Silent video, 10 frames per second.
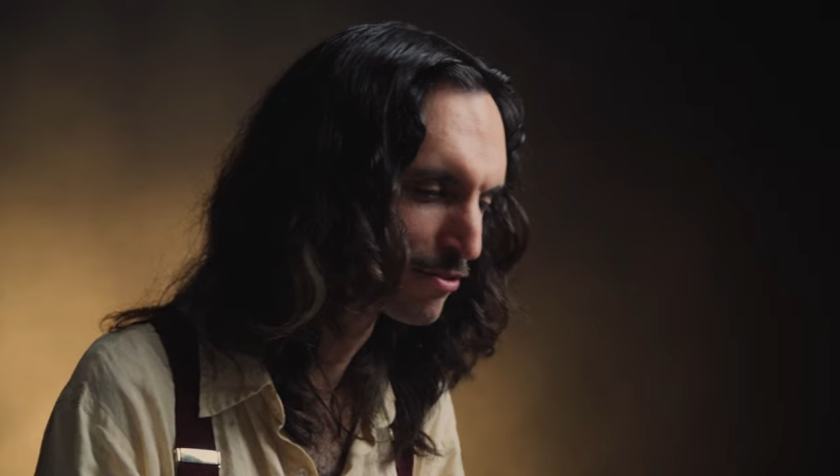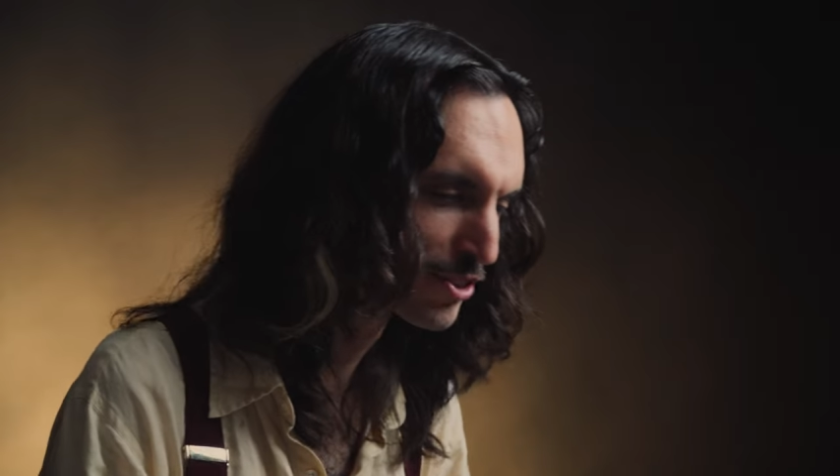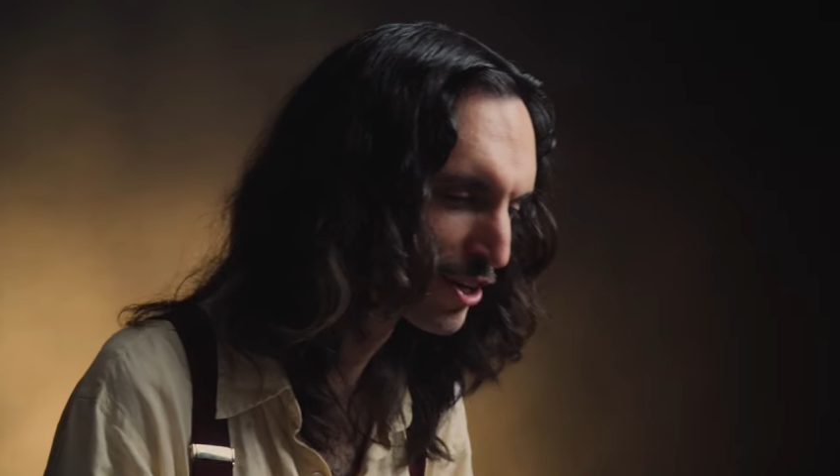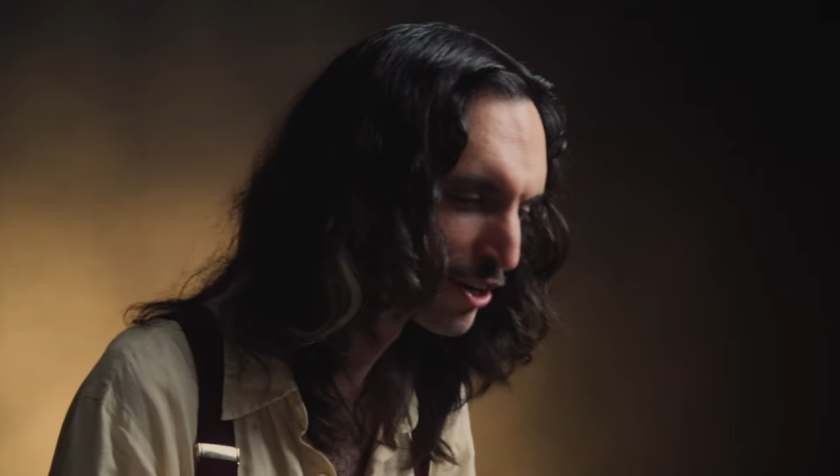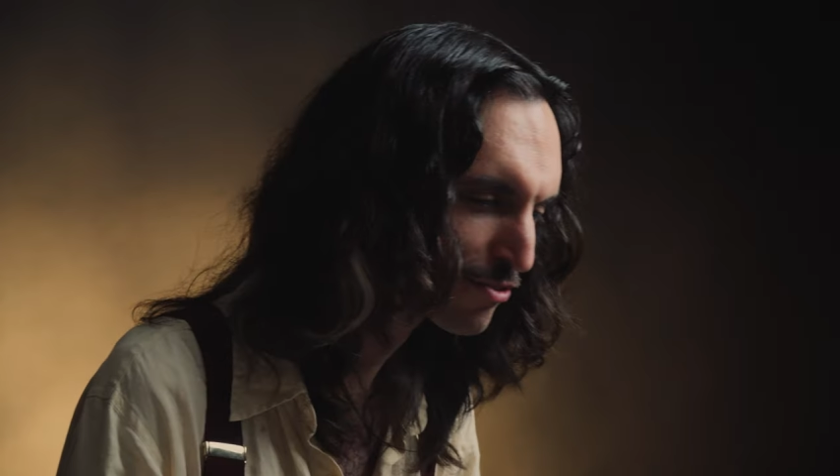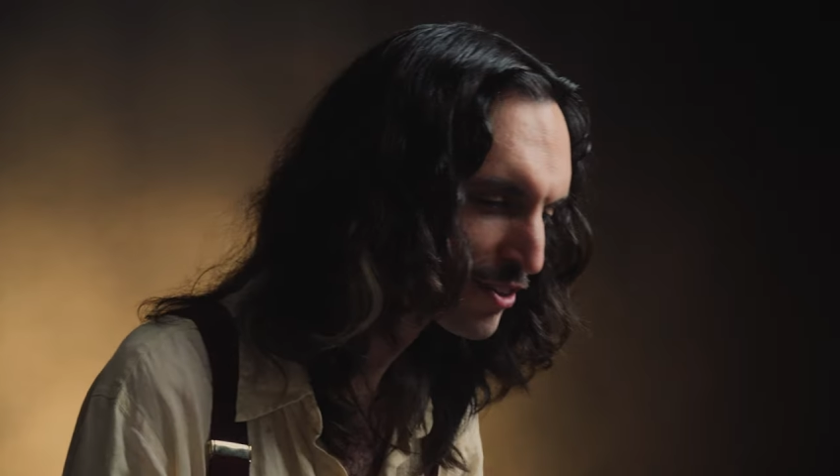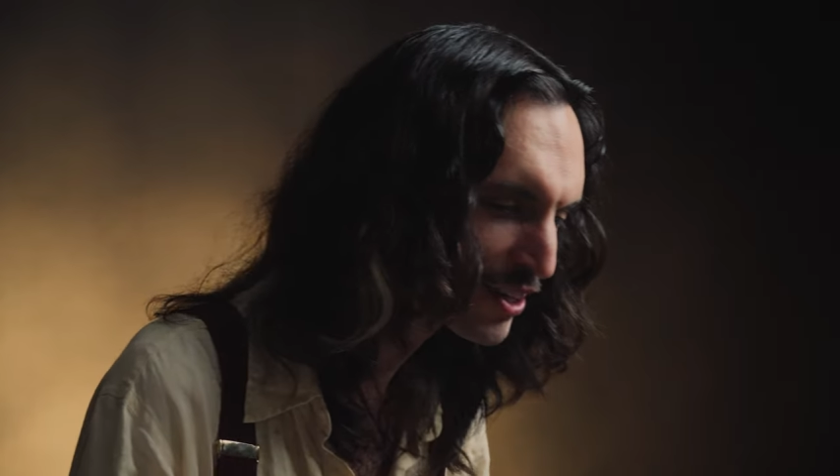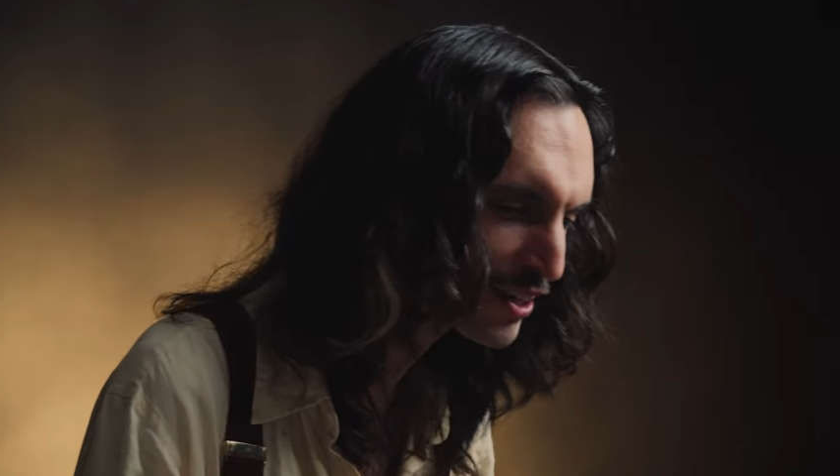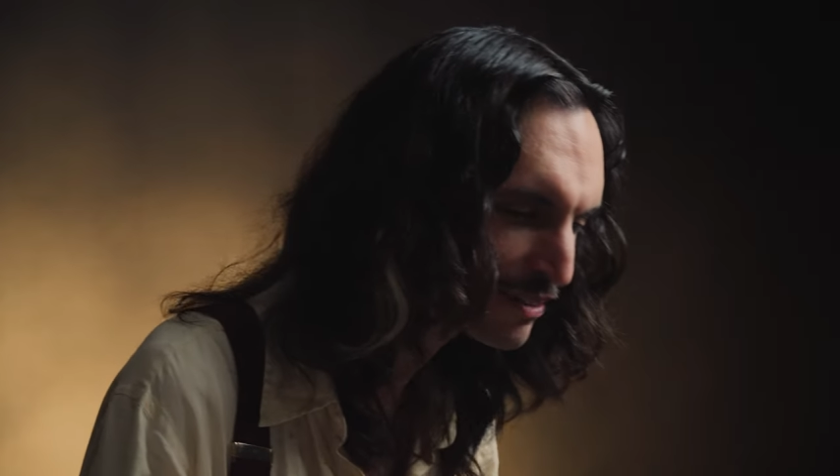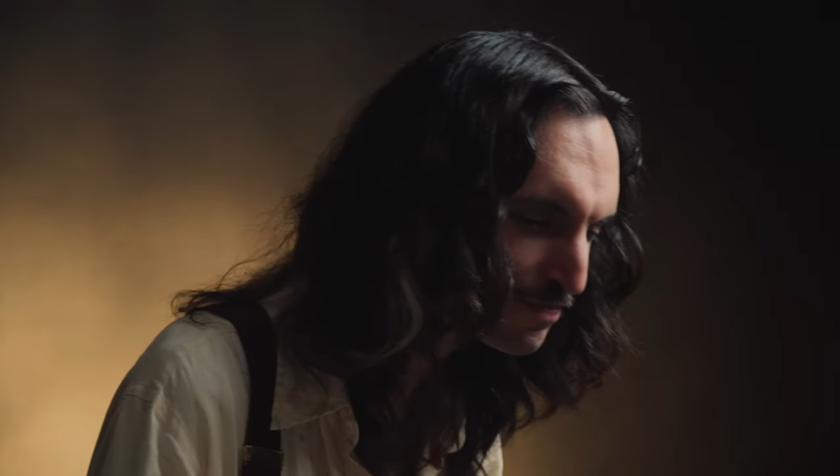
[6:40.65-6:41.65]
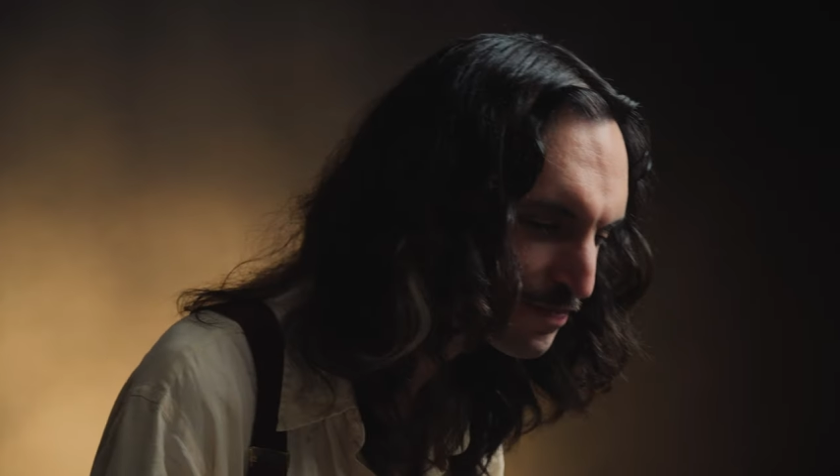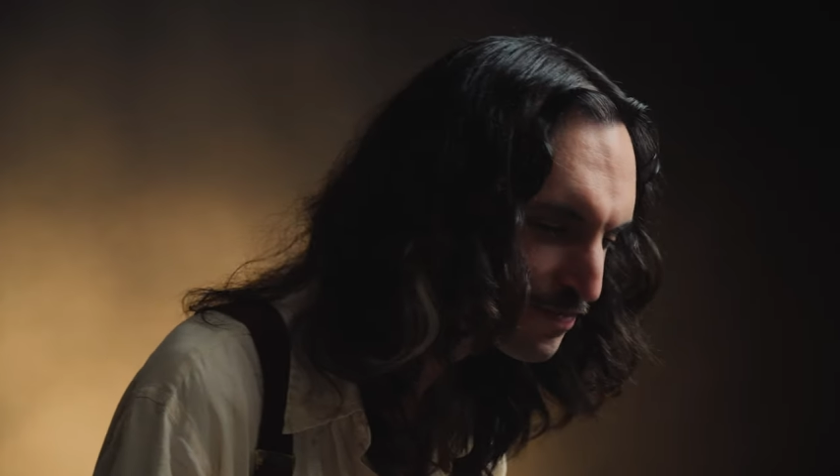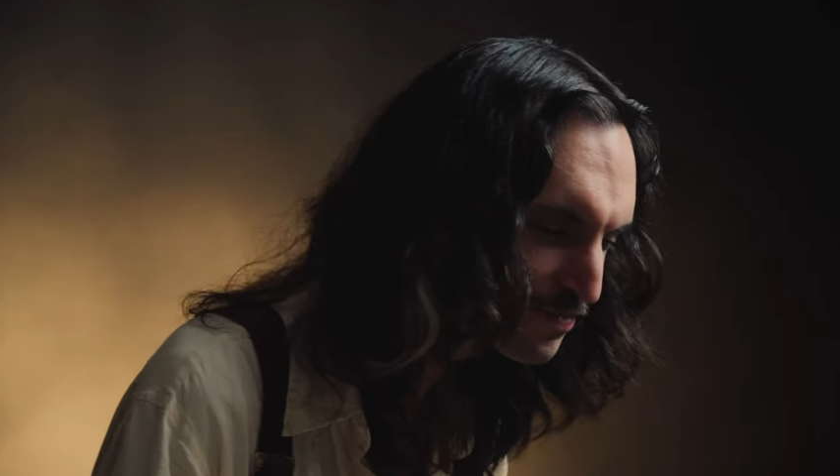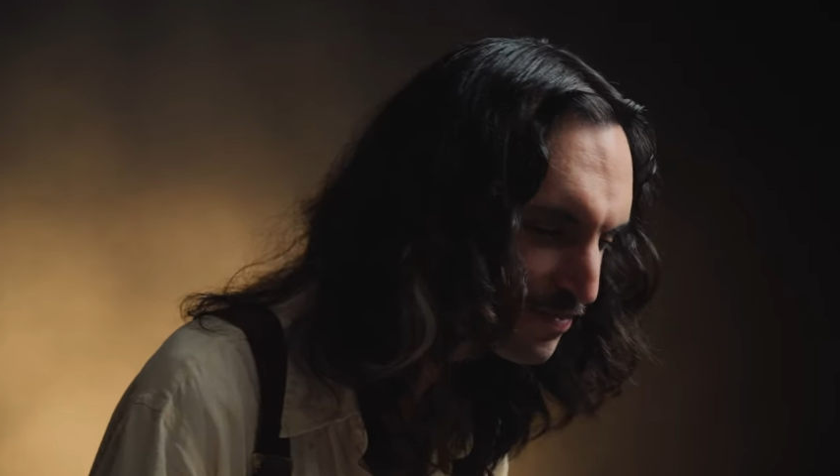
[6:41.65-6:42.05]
about photography, and